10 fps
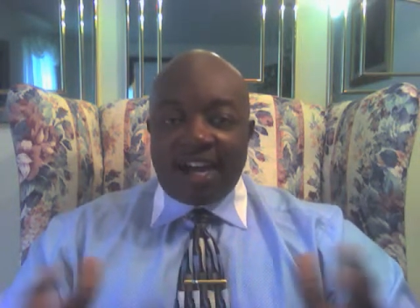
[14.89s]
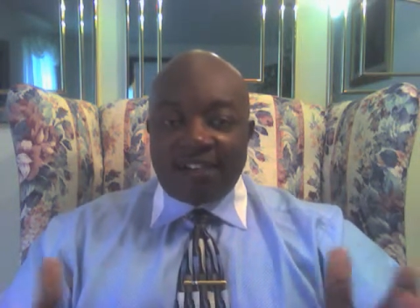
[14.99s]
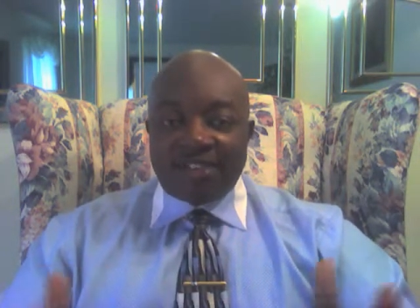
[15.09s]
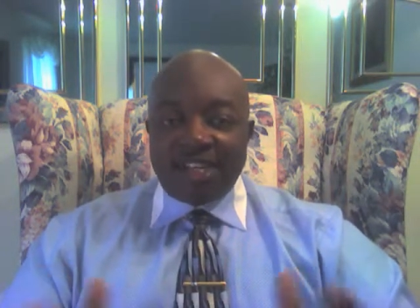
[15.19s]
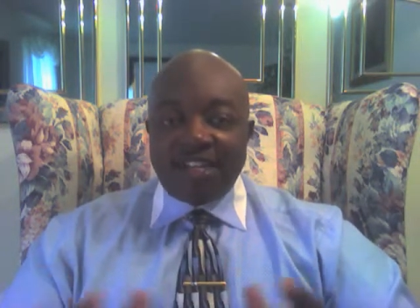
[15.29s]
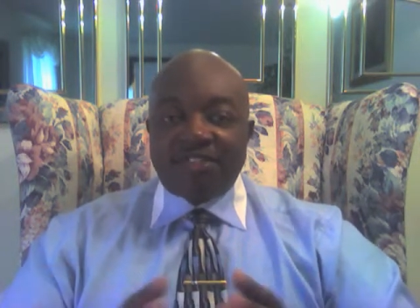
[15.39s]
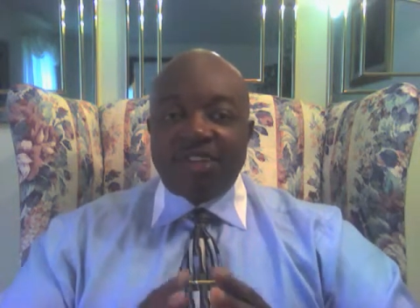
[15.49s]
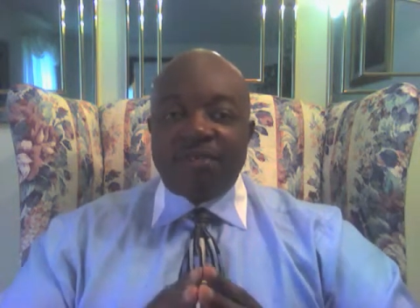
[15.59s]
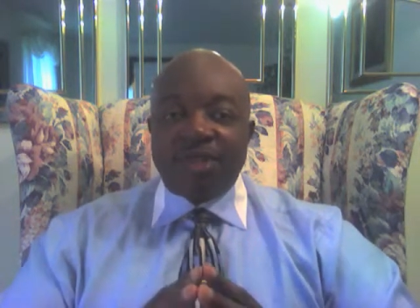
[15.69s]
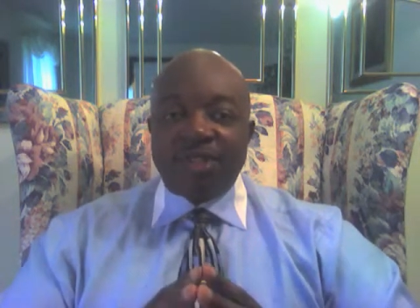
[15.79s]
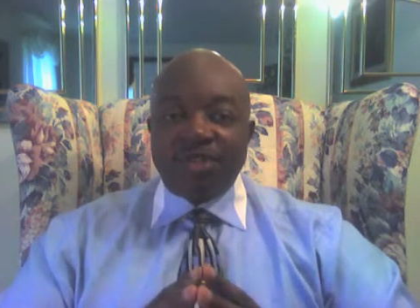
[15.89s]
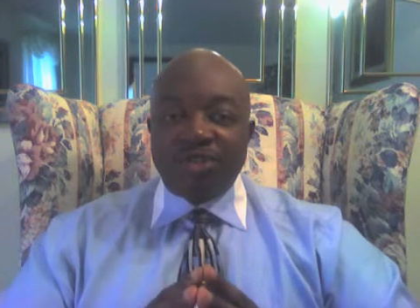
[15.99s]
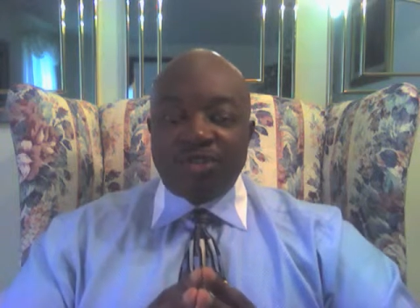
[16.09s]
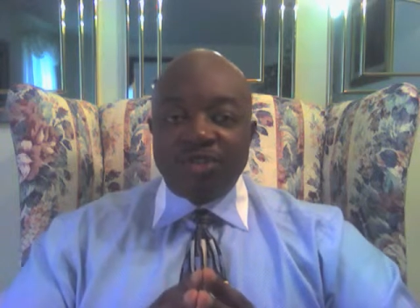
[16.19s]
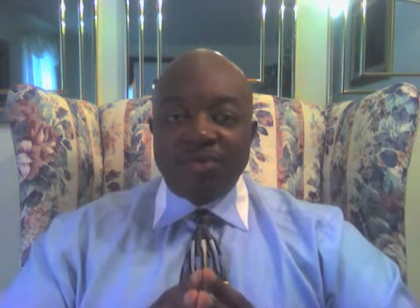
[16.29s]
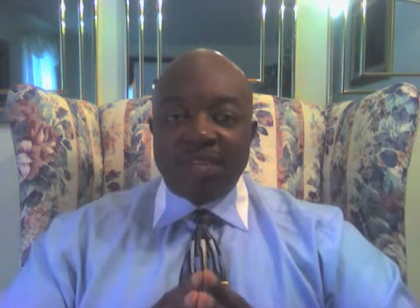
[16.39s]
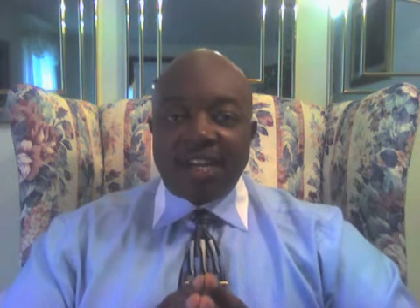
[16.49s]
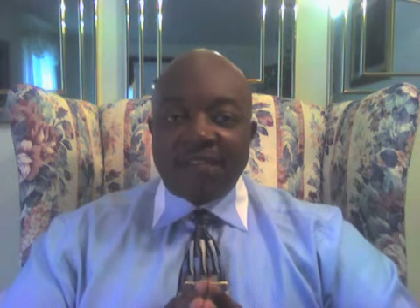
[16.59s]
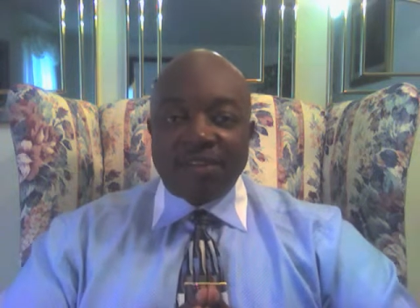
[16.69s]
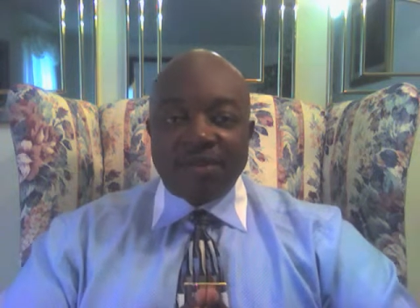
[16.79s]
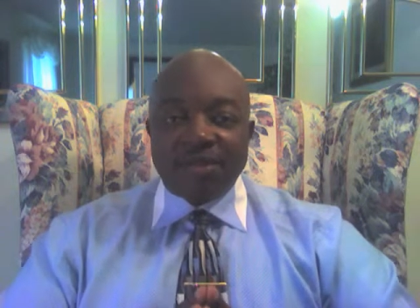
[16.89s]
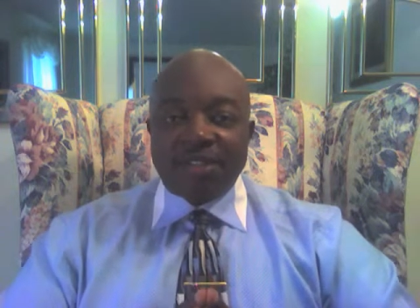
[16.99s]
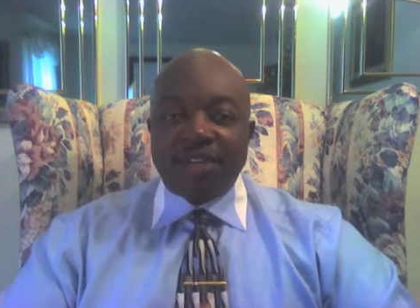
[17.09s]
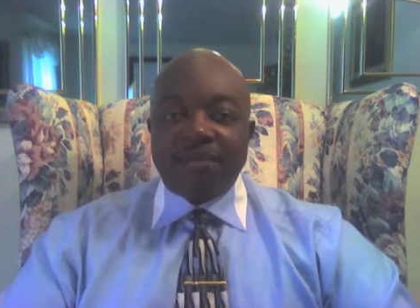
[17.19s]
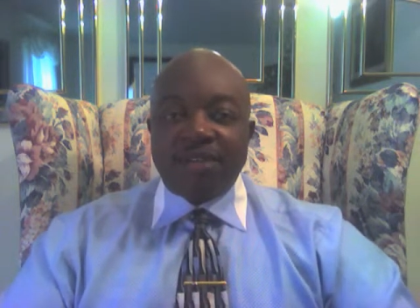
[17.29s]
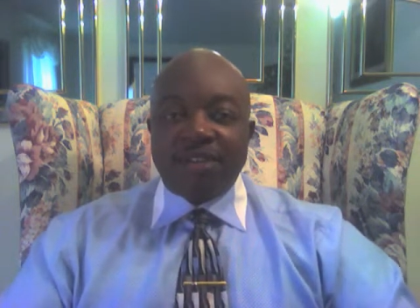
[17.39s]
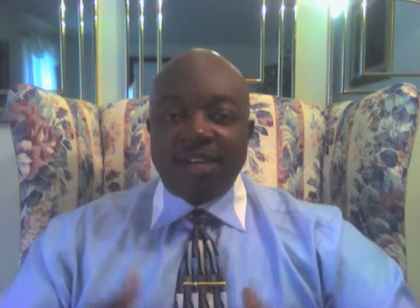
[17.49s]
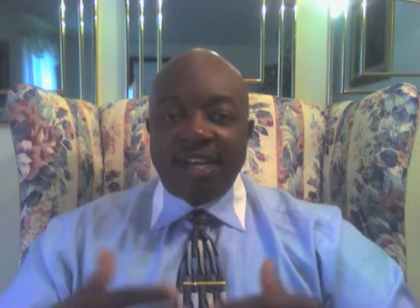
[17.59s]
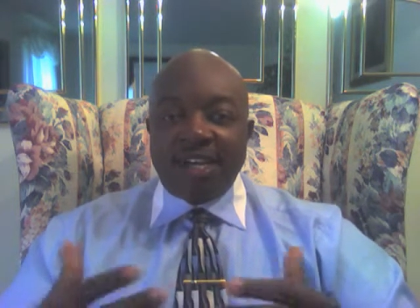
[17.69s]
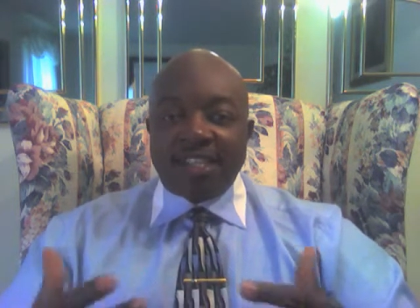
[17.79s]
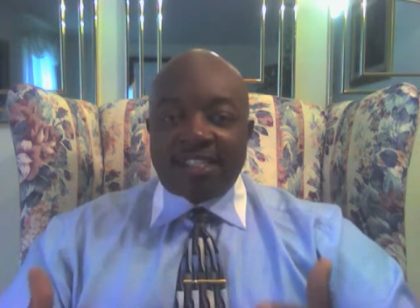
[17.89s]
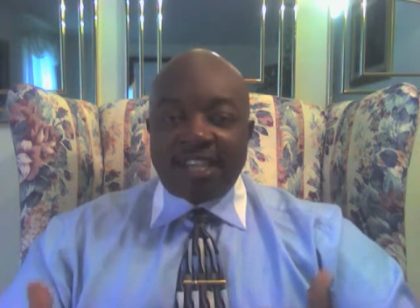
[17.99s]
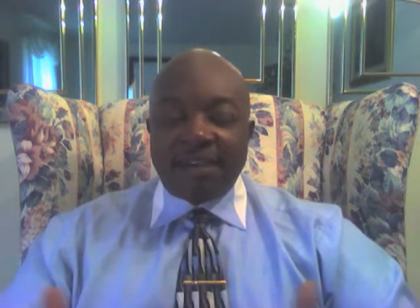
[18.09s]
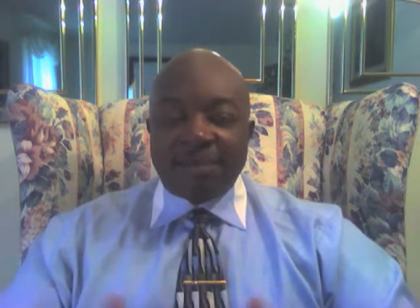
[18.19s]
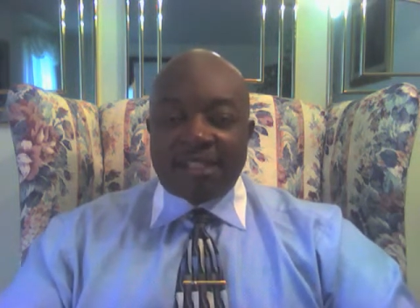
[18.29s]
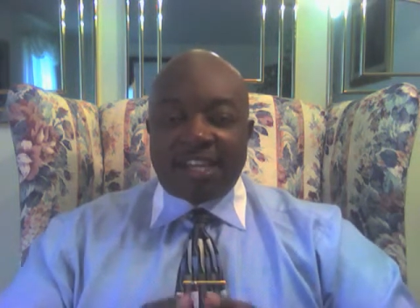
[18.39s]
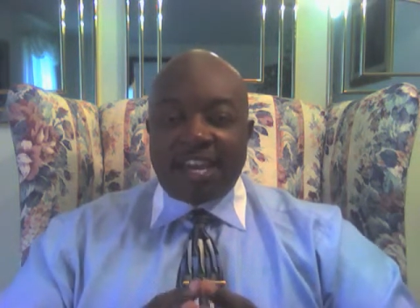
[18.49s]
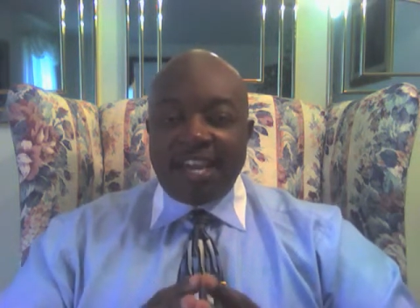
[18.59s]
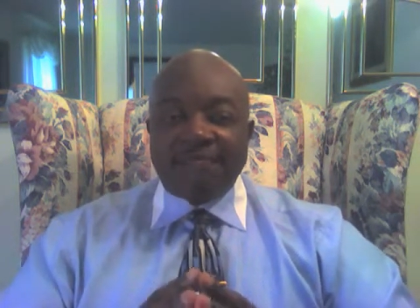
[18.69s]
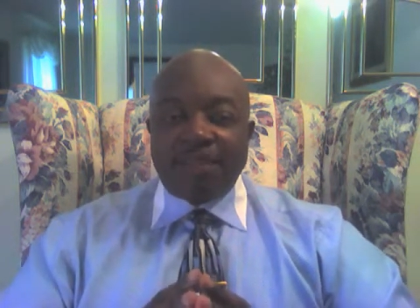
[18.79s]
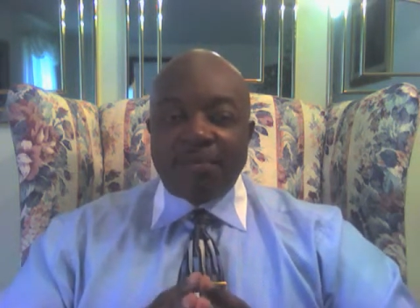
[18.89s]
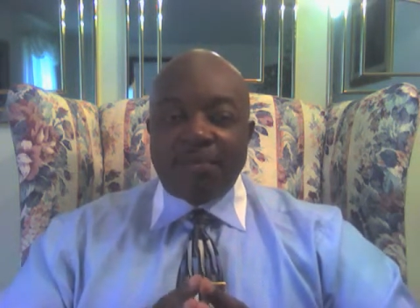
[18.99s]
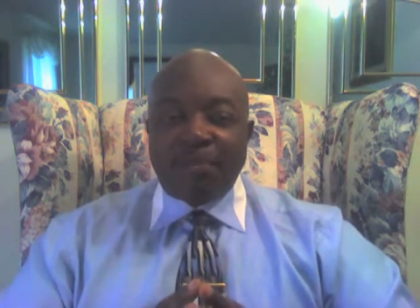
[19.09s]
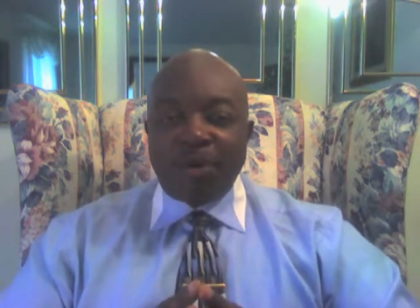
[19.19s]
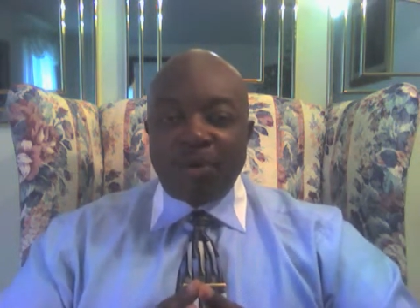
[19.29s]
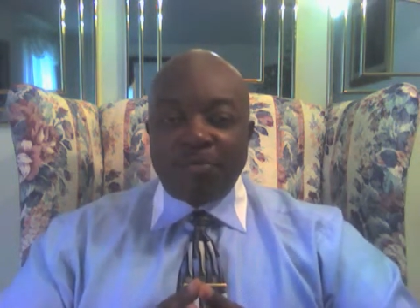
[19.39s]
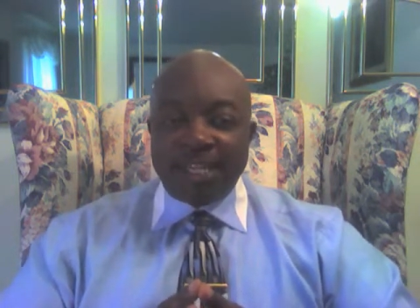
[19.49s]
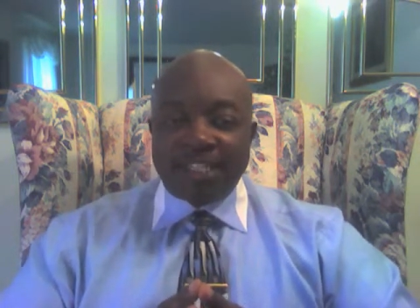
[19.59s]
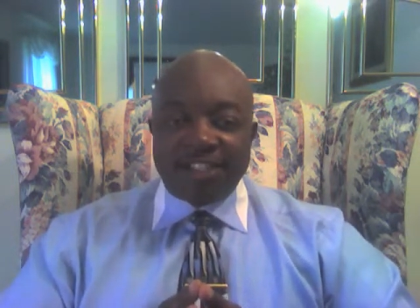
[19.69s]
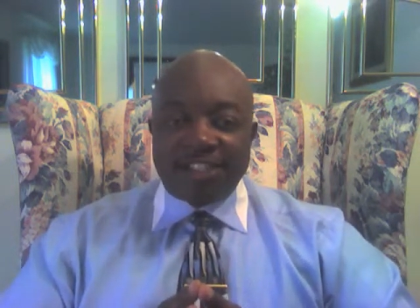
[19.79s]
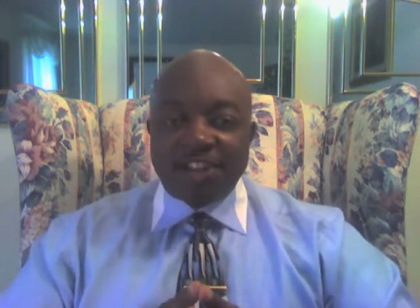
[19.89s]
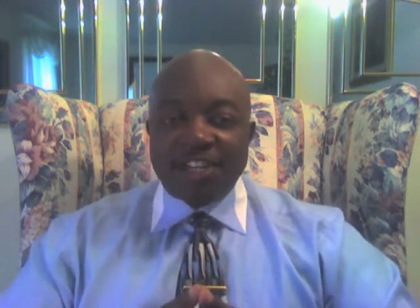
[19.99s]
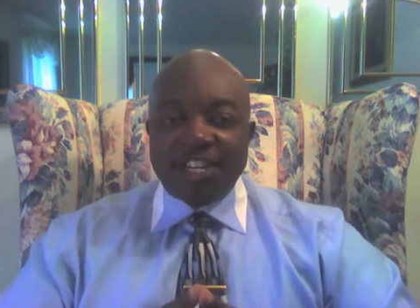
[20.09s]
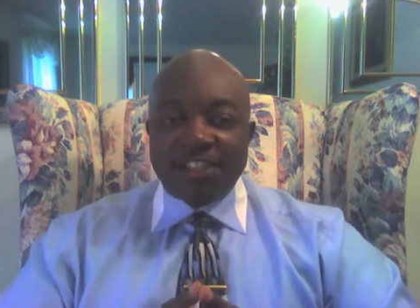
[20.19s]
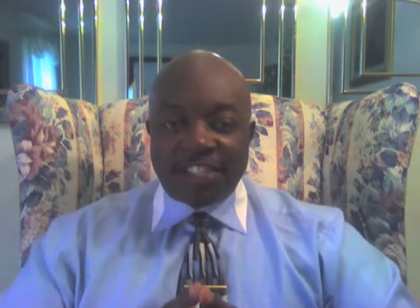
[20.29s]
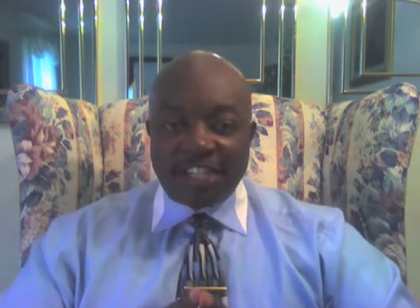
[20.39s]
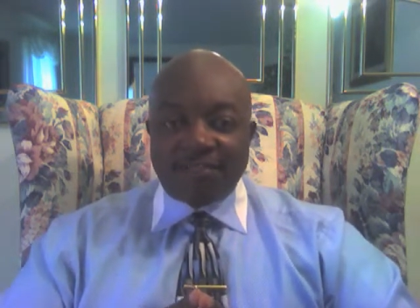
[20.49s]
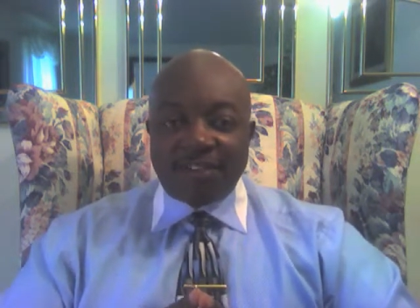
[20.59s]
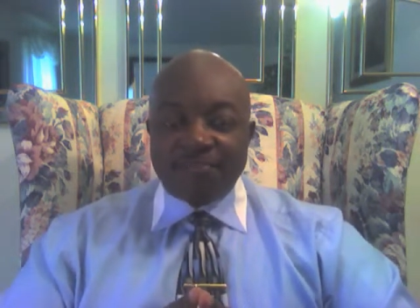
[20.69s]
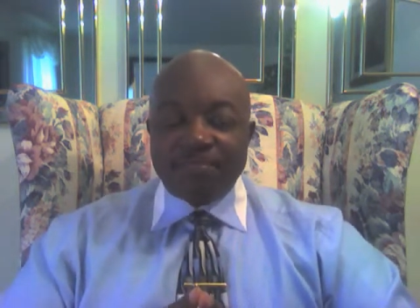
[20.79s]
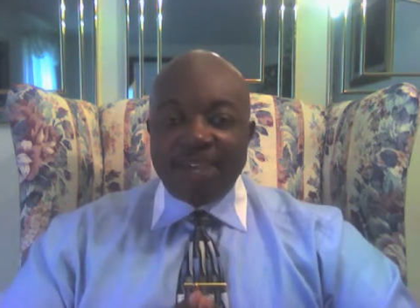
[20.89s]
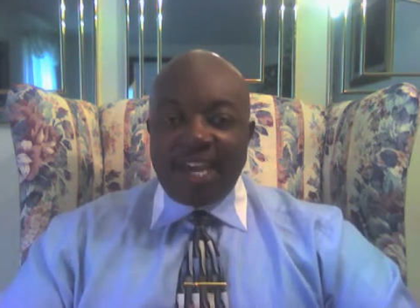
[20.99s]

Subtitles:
I've seen some on YouTube, and I've heard some of the statements that came from the pulpit concerning the devil